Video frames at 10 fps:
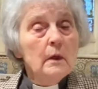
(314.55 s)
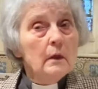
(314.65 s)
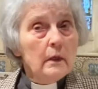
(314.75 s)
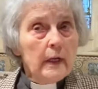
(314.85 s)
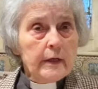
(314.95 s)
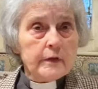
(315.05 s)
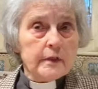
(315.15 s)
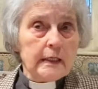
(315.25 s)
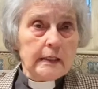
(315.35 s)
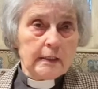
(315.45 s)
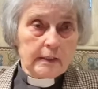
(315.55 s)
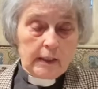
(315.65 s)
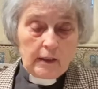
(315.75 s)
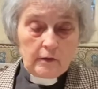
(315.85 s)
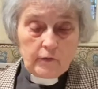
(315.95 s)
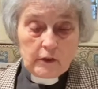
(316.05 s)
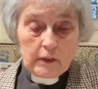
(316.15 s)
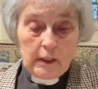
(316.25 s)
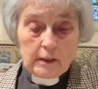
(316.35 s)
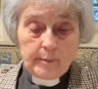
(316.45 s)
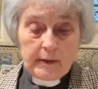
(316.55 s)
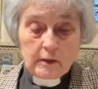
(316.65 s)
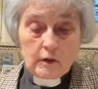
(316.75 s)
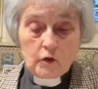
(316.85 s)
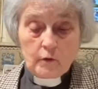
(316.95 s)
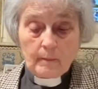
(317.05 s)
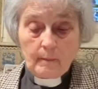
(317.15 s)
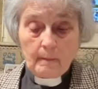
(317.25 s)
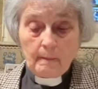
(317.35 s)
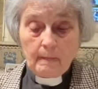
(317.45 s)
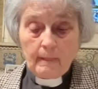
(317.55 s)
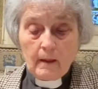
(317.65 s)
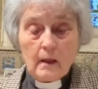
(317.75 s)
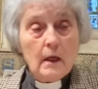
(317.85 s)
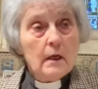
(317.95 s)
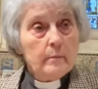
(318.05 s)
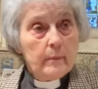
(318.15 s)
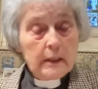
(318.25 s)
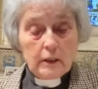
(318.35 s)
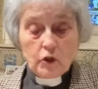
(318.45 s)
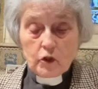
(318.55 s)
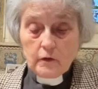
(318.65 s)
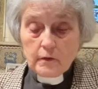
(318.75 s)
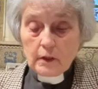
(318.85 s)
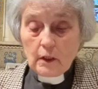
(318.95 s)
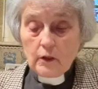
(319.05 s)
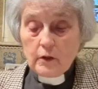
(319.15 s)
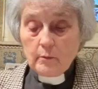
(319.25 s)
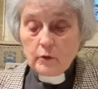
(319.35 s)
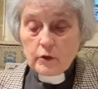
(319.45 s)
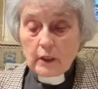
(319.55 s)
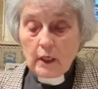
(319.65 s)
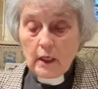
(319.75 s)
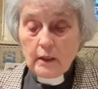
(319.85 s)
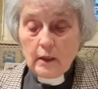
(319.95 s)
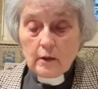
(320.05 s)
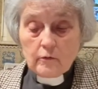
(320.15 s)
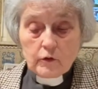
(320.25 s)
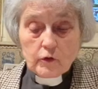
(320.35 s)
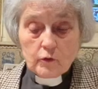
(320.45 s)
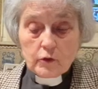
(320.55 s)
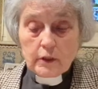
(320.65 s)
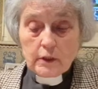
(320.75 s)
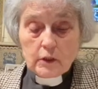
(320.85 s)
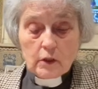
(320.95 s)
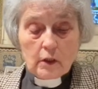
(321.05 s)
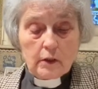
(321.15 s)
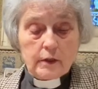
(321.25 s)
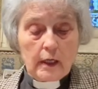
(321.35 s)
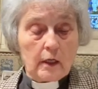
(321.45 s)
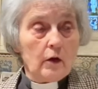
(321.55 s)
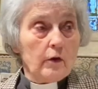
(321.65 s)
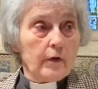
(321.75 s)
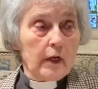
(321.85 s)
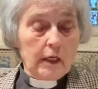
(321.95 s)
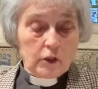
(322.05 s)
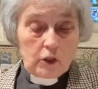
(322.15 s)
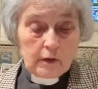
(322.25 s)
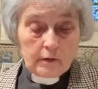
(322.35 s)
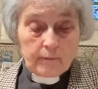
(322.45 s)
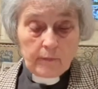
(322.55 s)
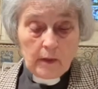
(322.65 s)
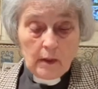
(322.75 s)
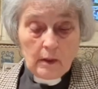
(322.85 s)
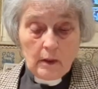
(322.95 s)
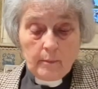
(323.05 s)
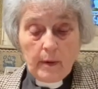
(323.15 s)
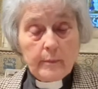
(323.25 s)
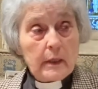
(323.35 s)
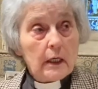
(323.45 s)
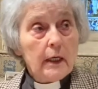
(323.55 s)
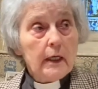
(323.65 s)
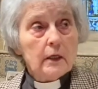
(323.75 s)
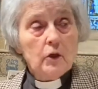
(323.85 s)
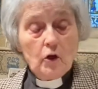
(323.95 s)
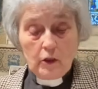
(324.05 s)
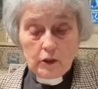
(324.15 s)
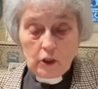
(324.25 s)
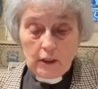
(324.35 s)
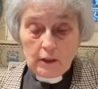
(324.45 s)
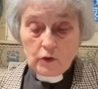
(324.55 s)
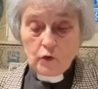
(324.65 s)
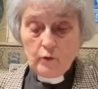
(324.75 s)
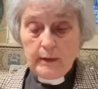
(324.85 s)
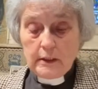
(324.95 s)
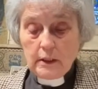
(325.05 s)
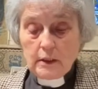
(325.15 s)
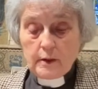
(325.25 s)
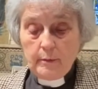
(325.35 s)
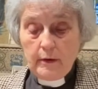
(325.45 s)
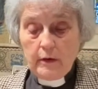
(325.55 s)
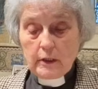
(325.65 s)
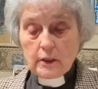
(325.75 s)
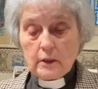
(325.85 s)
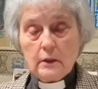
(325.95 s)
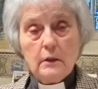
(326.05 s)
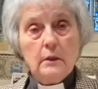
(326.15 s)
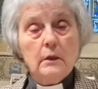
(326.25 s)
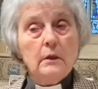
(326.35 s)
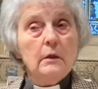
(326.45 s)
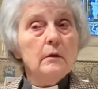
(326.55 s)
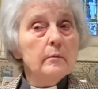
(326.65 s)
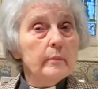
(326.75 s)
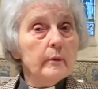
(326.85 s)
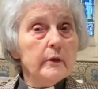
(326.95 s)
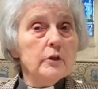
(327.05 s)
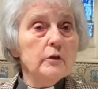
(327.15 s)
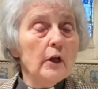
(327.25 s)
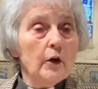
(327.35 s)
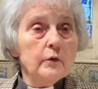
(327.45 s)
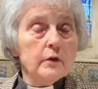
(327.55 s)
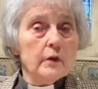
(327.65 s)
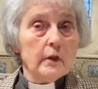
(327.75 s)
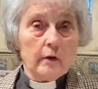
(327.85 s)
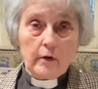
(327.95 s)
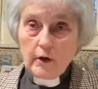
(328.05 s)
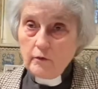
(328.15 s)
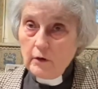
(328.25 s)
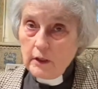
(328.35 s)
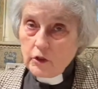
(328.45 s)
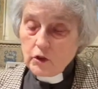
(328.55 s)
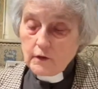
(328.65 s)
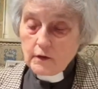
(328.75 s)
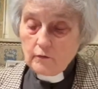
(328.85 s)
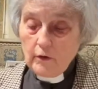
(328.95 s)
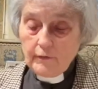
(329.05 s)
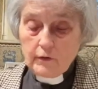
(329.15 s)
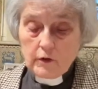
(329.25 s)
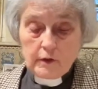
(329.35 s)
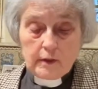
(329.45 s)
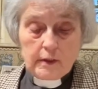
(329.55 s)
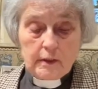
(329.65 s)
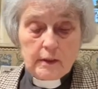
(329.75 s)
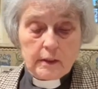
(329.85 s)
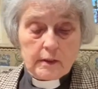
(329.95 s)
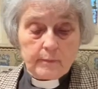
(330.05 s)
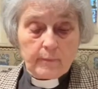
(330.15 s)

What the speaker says: Now the scene is set for today's passage. Many Jews, including Mordecai, resorted to sackcloth and ashes, publicly acknowledging a tormented spirit. But we do note that there are no religious references in this.